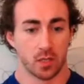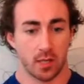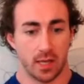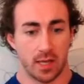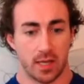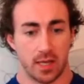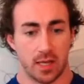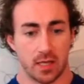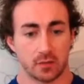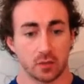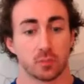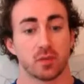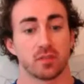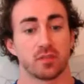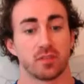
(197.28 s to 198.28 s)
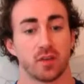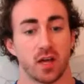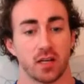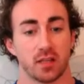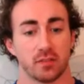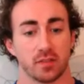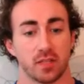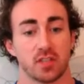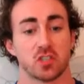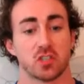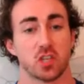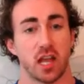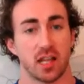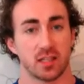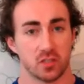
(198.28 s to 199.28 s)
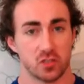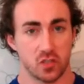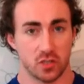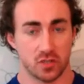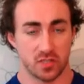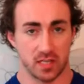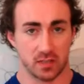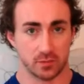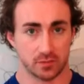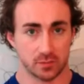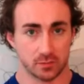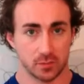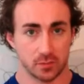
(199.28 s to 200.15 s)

Number 5, challenge yourself.